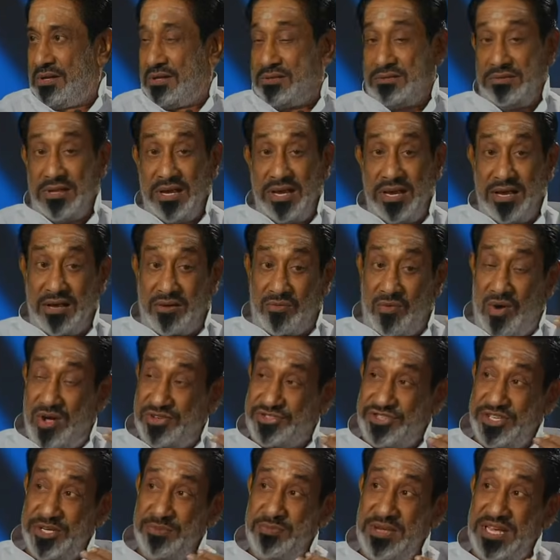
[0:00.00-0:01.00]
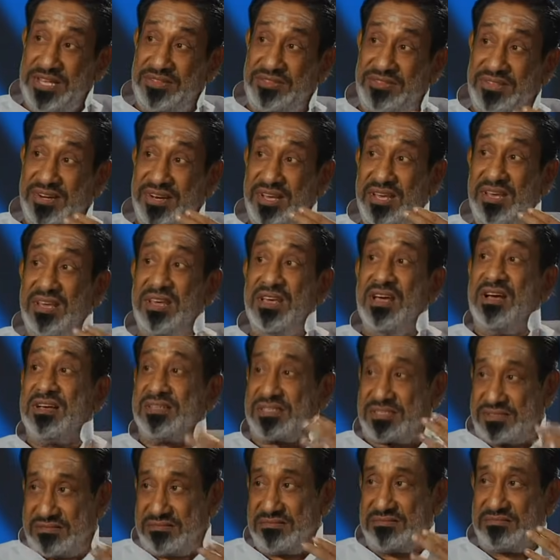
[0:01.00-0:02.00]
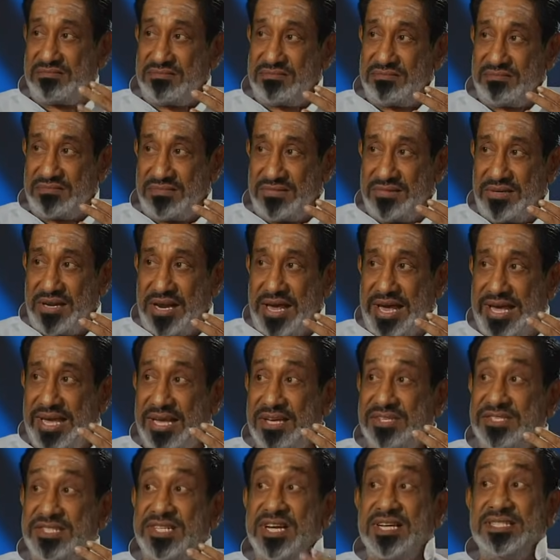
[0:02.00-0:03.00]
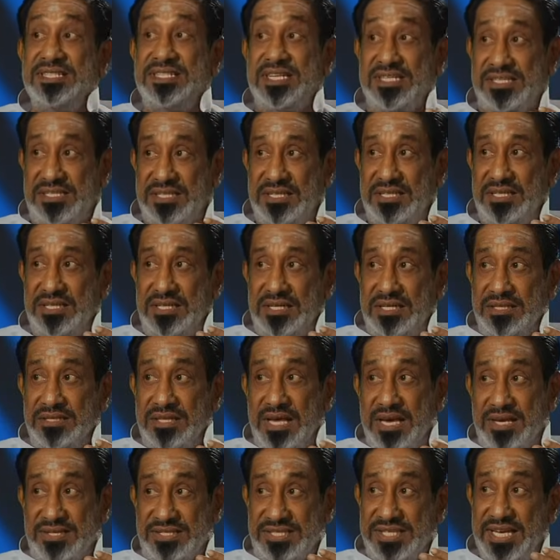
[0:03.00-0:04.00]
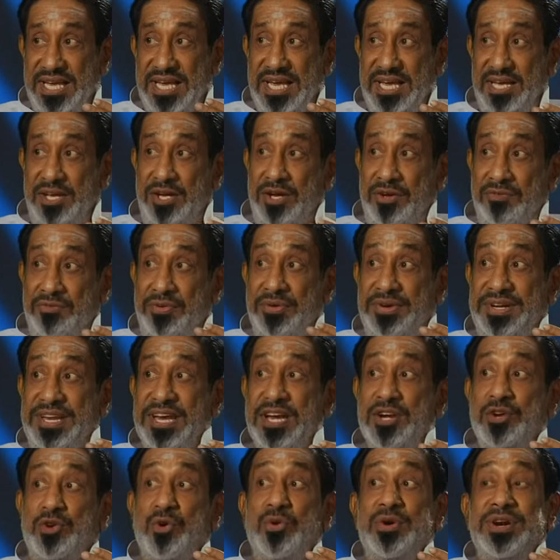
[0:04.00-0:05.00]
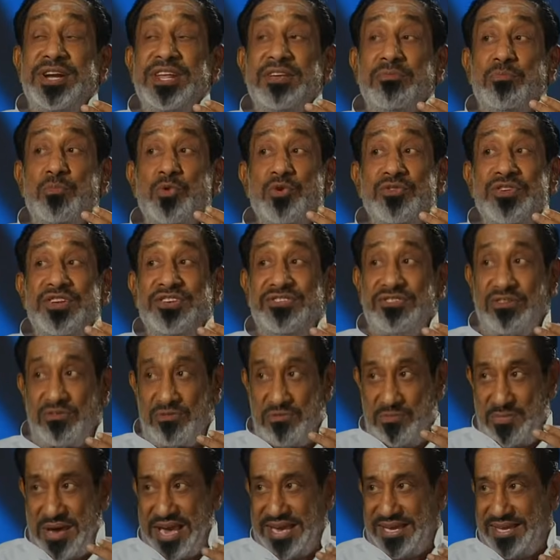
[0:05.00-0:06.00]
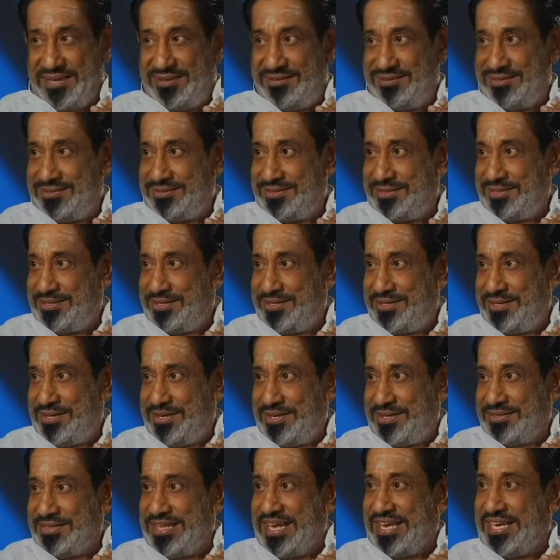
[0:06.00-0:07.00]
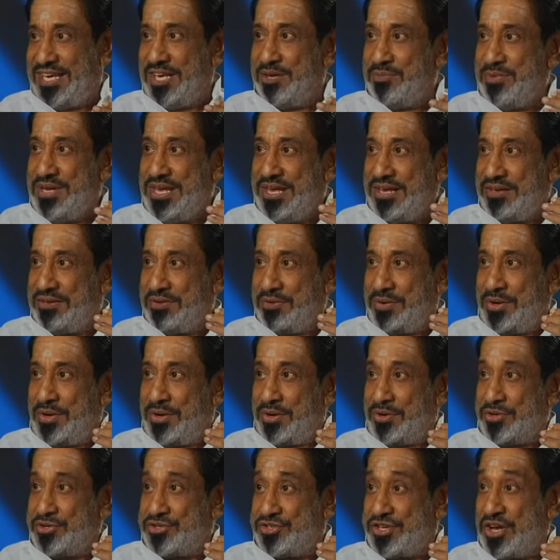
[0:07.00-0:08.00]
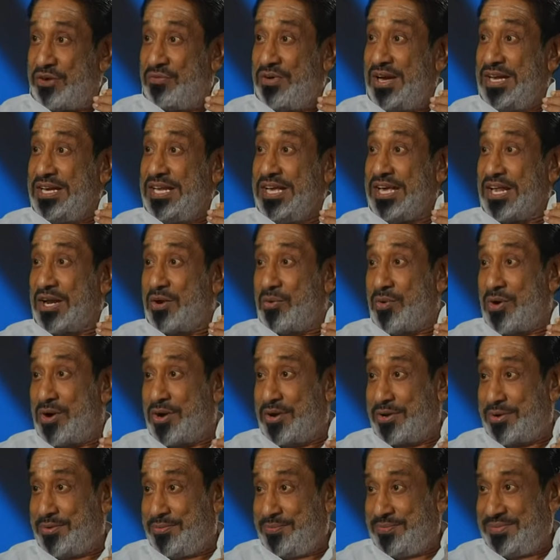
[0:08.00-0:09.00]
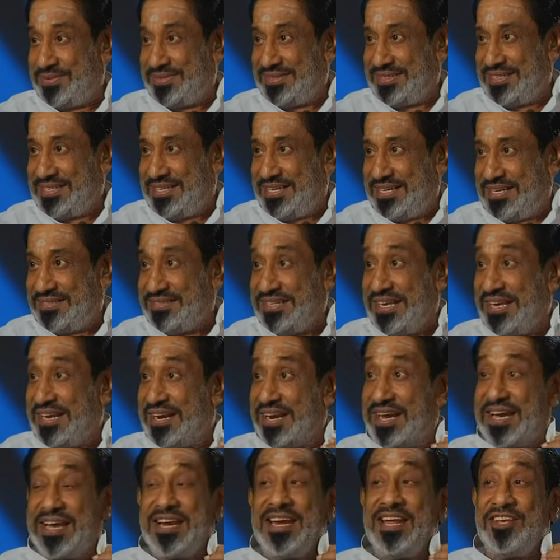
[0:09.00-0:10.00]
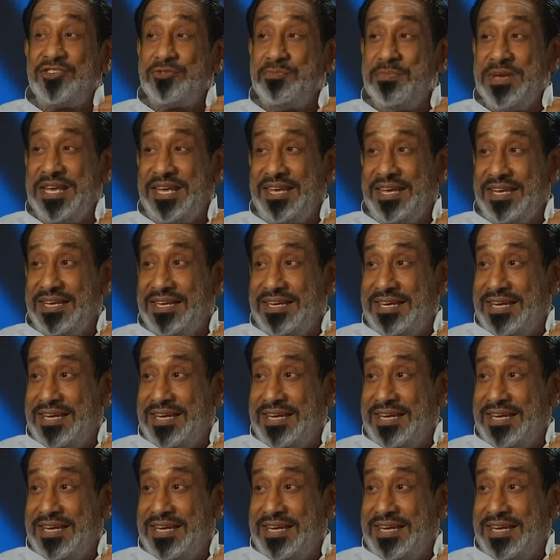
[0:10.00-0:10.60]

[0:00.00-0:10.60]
They are watching me 3 years, 9 judges. They are seeing 15, 20 movies of mine. They gave me a Chevalier Award. They recognized me.